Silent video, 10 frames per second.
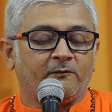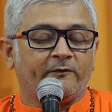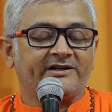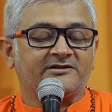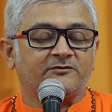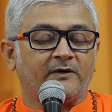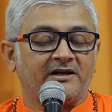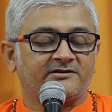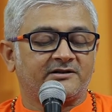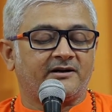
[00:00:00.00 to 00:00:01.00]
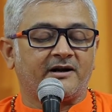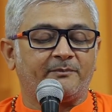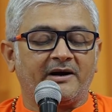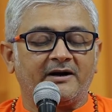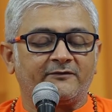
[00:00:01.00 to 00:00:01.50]
Which vulture
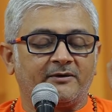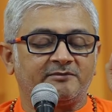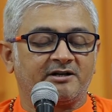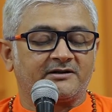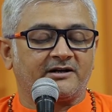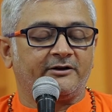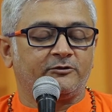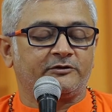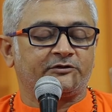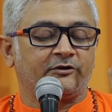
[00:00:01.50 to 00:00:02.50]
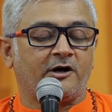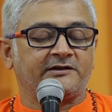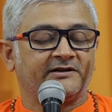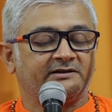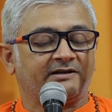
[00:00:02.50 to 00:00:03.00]
apart from Jatayu saw
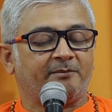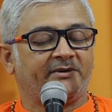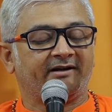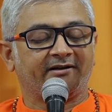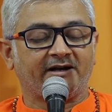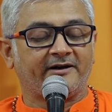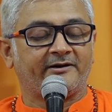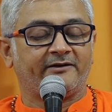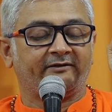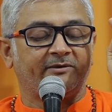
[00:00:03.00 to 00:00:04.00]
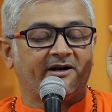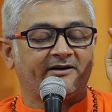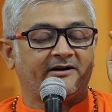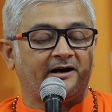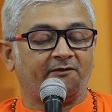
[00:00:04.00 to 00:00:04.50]
Sita being carried away
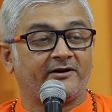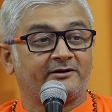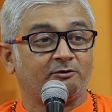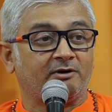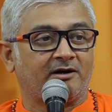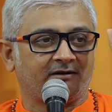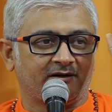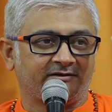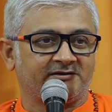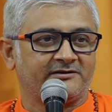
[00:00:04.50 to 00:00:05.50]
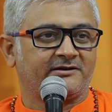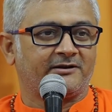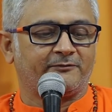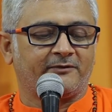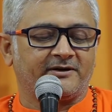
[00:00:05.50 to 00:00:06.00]
by Ravan to Lanka? This is a
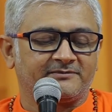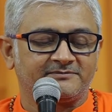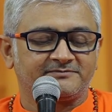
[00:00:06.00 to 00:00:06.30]
tough one.